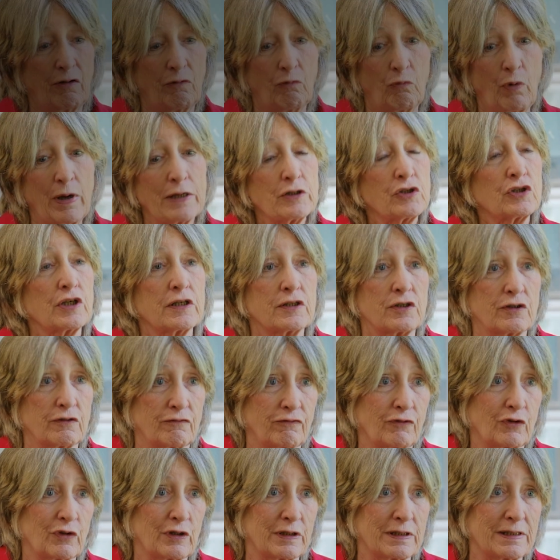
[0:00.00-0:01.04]
Westchester,
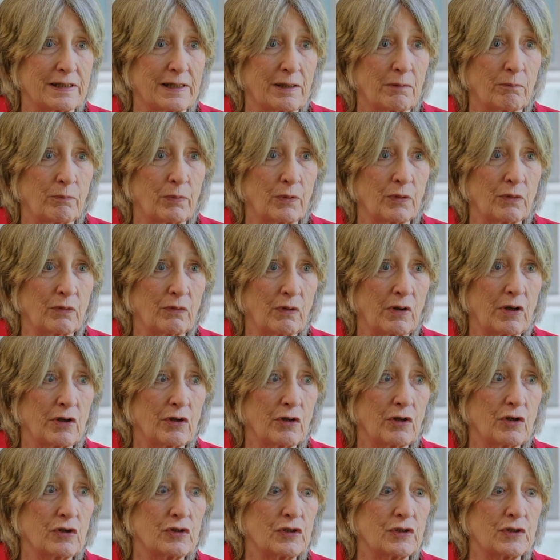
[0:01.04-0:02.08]
for example,
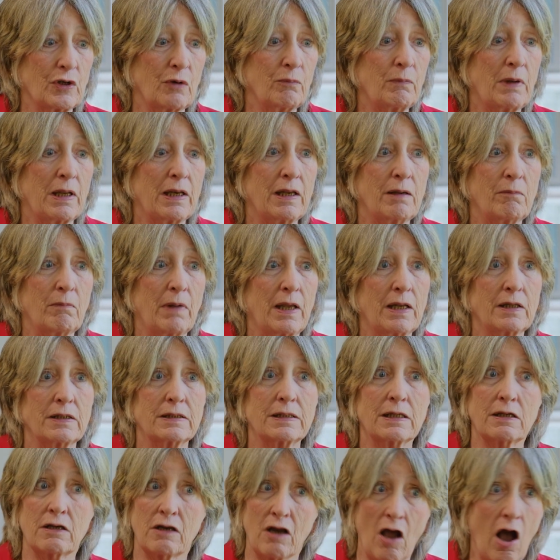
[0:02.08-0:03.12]
so many men
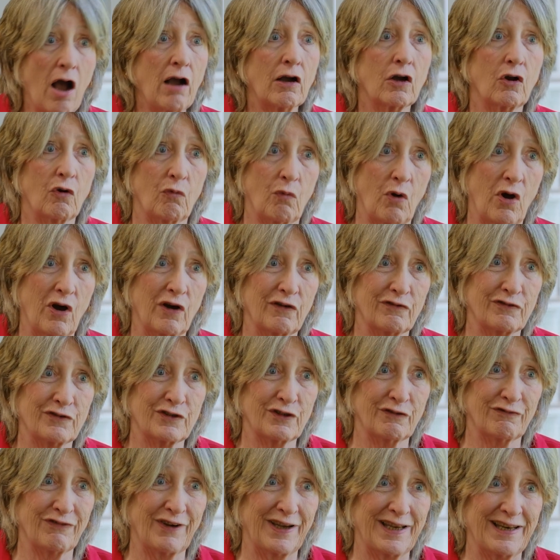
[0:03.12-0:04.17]
did not go off
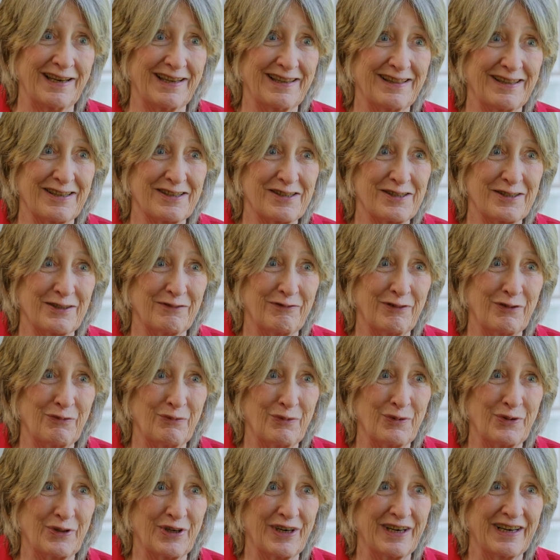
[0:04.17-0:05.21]
to fight in the Civil
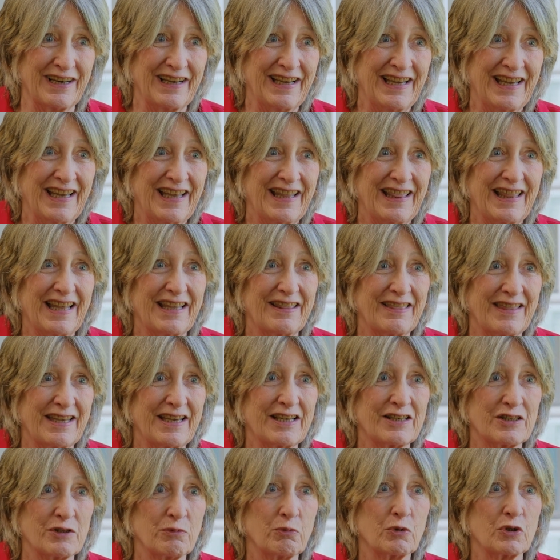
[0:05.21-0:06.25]
War that
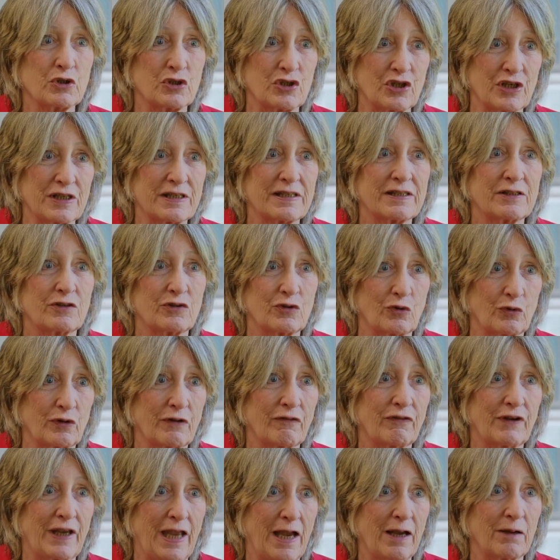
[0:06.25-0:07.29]
things were just sort
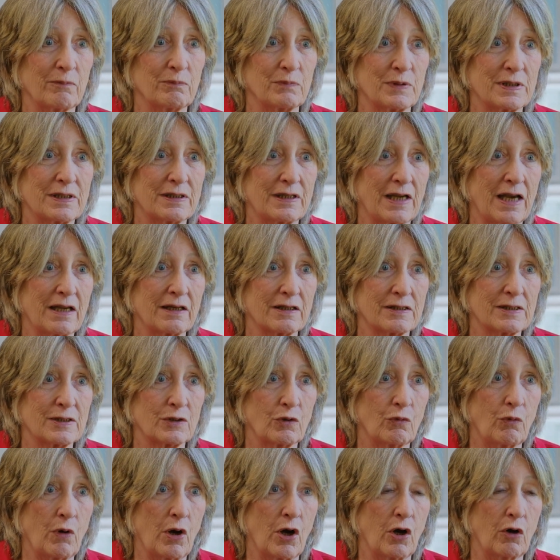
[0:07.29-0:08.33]
of kept status
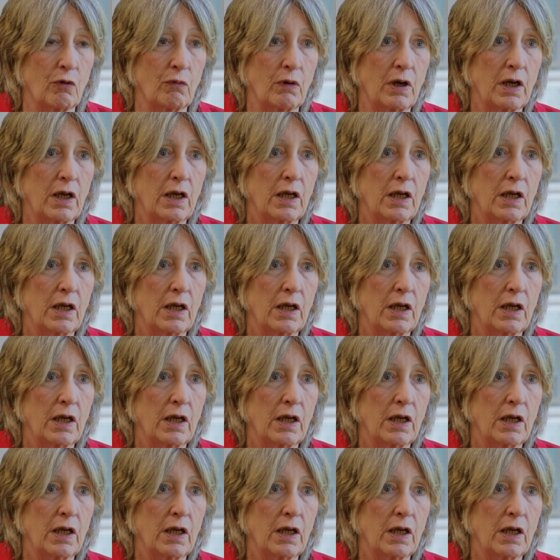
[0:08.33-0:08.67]
quo.